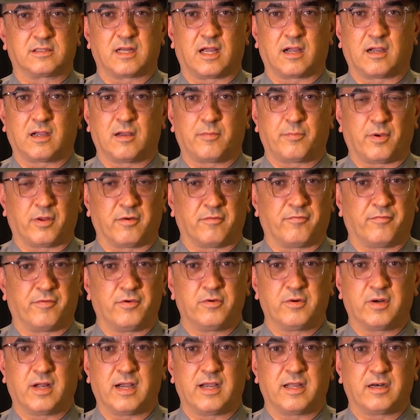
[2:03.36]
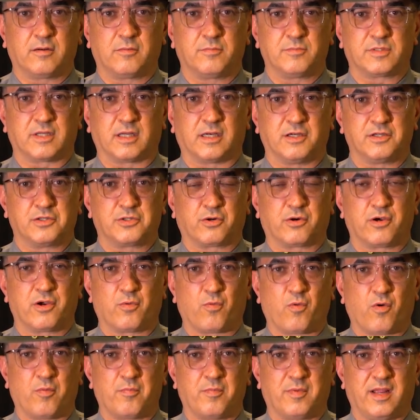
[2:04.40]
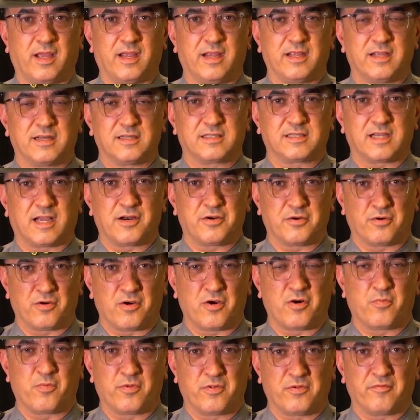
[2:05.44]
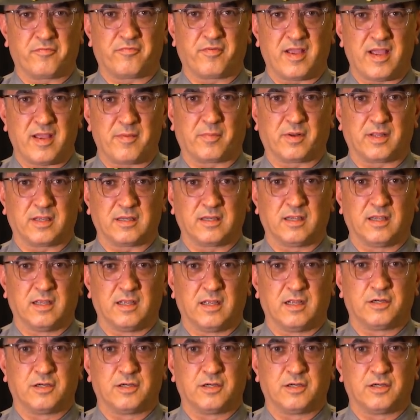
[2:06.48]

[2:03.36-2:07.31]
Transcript: Stock up on food items and enjoy a warm day inside your home with your family.